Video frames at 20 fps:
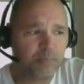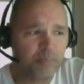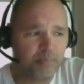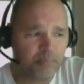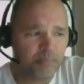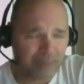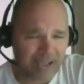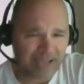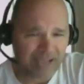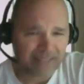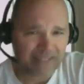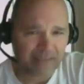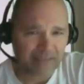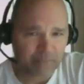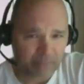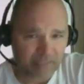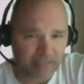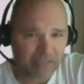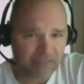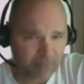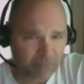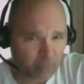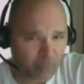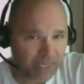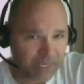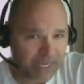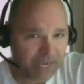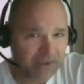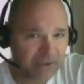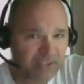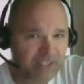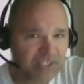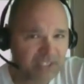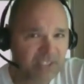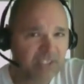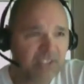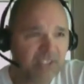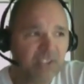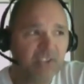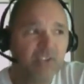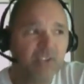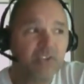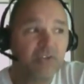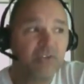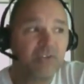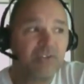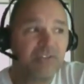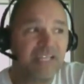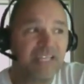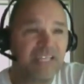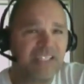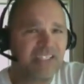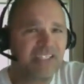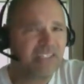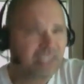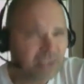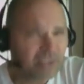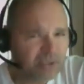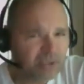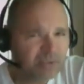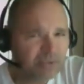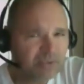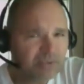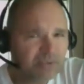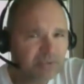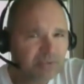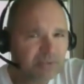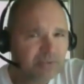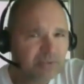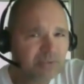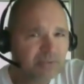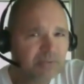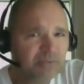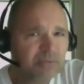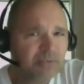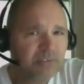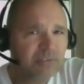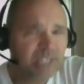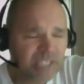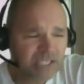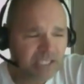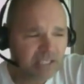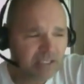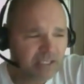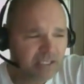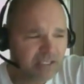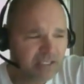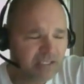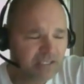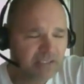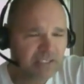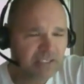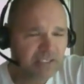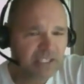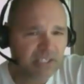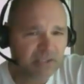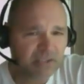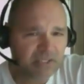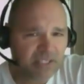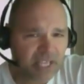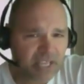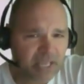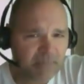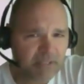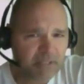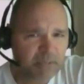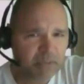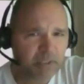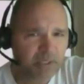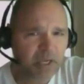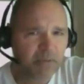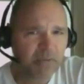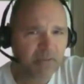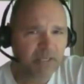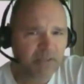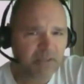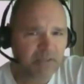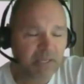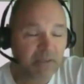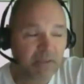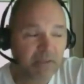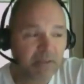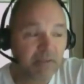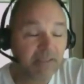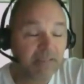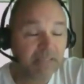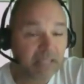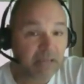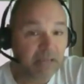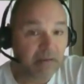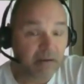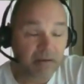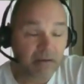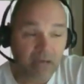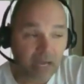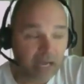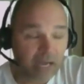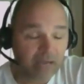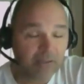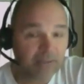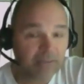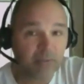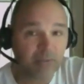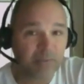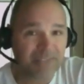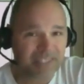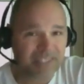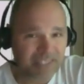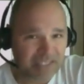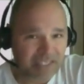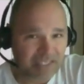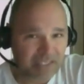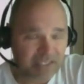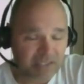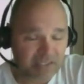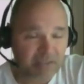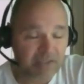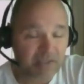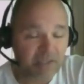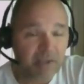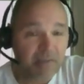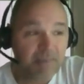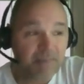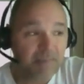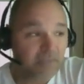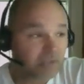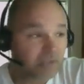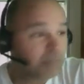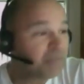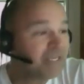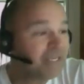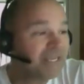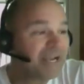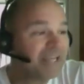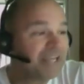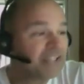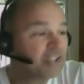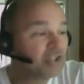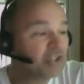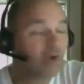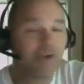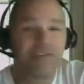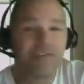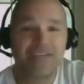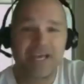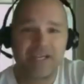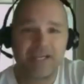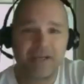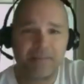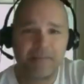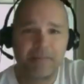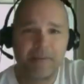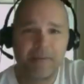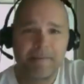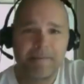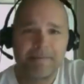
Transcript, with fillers: backed left the White House, they still thinking that the sealed indictments were coming and it, it, I don't even know what's to me I chalk that up